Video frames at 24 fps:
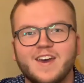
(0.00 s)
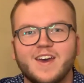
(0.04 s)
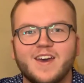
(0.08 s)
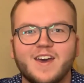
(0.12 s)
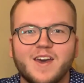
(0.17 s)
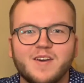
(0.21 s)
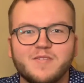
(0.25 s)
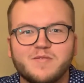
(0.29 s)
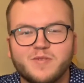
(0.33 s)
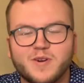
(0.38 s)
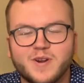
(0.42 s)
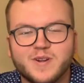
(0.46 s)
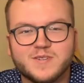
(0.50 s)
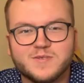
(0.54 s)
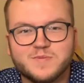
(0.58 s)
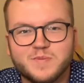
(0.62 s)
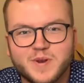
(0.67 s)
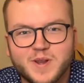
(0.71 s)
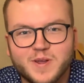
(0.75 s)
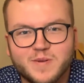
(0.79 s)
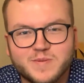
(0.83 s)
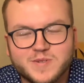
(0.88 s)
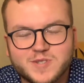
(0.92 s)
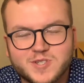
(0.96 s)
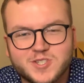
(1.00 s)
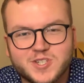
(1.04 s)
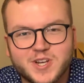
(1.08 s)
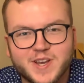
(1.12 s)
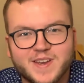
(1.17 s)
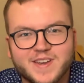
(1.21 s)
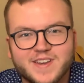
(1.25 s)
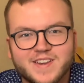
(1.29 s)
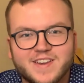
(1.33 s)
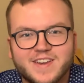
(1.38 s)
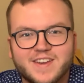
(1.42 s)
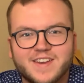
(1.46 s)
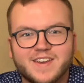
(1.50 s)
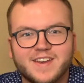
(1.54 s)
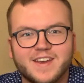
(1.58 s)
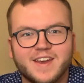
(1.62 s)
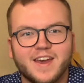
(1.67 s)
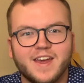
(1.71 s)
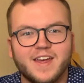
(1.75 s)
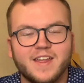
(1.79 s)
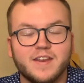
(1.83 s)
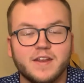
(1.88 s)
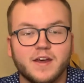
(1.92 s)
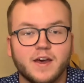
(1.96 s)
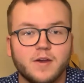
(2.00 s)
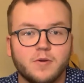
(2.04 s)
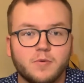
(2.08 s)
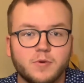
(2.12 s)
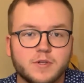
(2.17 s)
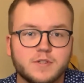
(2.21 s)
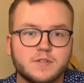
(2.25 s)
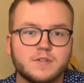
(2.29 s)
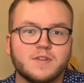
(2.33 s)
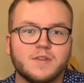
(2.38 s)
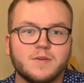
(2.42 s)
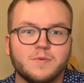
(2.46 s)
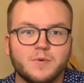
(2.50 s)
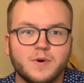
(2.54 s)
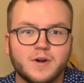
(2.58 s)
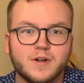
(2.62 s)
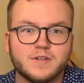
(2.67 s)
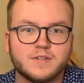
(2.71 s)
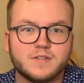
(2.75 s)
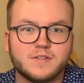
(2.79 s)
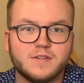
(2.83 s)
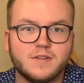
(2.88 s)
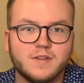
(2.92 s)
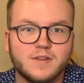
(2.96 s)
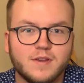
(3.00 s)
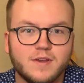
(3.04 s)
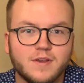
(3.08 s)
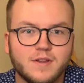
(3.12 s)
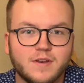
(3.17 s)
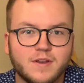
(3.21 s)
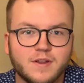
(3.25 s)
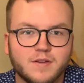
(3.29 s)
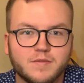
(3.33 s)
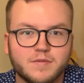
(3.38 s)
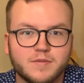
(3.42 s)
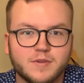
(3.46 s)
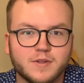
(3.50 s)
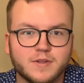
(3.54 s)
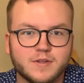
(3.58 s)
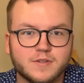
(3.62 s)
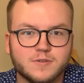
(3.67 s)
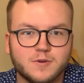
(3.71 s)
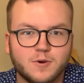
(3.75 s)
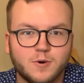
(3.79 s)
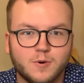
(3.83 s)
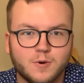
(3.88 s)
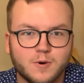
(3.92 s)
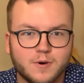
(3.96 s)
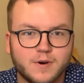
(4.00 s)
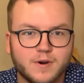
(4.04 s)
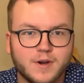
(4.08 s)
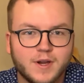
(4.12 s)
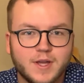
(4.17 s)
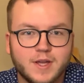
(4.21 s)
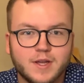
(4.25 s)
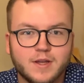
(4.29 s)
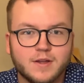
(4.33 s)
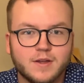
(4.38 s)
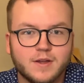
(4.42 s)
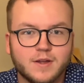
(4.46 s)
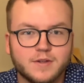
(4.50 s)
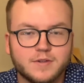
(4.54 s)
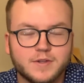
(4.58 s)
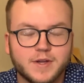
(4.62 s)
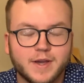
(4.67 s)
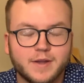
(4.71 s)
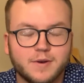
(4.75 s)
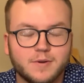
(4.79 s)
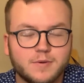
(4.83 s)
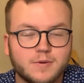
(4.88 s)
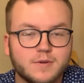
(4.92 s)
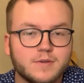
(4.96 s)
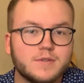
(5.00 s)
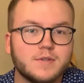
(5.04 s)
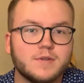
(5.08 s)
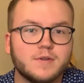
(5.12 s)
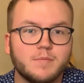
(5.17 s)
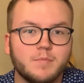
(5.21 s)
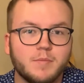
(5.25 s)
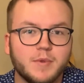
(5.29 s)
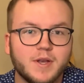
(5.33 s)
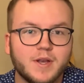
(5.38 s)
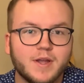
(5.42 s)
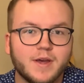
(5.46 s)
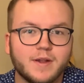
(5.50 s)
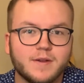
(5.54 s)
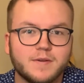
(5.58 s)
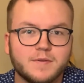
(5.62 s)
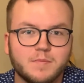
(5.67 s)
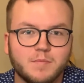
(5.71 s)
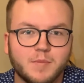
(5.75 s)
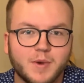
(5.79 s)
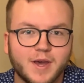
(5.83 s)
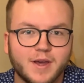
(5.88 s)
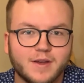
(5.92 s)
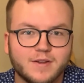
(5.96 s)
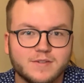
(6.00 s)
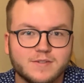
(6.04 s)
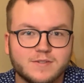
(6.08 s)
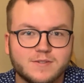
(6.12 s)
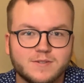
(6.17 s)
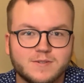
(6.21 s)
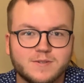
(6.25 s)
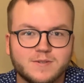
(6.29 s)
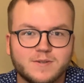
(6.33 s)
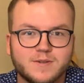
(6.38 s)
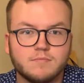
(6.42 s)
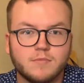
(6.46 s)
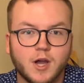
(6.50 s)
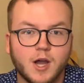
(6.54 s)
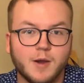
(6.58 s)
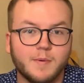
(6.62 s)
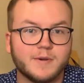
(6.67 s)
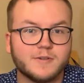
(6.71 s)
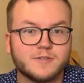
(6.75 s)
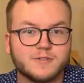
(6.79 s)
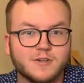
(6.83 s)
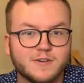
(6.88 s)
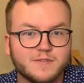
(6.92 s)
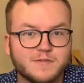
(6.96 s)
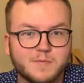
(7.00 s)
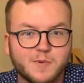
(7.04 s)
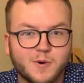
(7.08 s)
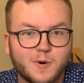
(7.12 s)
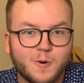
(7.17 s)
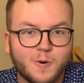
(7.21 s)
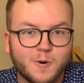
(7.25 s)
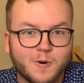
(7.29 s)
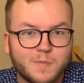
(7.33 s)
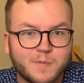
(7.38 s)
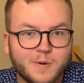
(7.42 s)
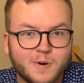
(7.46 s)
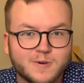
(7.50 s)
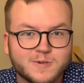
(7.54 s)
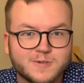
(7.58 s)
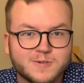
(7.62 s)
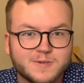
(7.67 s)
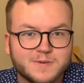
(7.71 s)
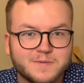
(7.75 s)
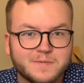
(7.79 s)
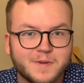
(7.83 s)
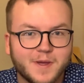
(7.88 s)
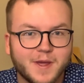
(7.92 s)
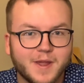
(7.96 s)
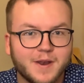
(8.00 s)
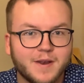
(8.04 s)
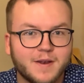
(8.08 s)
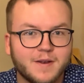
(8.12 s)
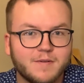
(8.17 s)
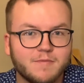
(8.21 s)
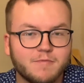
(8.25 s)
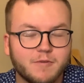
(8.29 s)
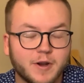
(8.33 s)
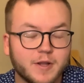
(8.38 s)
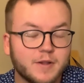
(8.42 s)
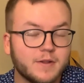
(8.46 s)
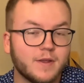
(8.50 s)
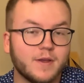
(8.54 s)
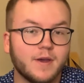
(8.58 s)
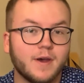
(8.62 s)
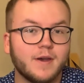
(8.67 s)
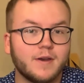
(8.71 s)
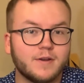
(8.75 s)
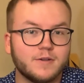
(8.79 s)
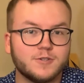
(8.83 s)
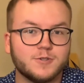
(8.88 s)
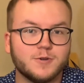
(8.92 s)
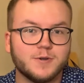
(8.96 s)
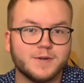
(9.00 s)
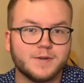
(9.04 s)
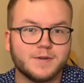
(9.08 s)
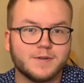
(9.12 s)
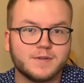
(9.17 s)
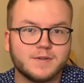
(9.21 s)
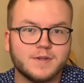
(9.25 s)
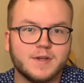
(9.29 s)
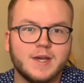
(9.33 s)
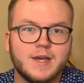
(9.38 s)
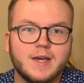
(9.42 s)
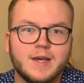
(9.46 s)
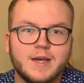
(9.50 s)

Hey friends, my name is Jake, and I recently watched the Netflix horror titled Midnight Mass. I myself am a horror person, and frankly, I enjoyed it.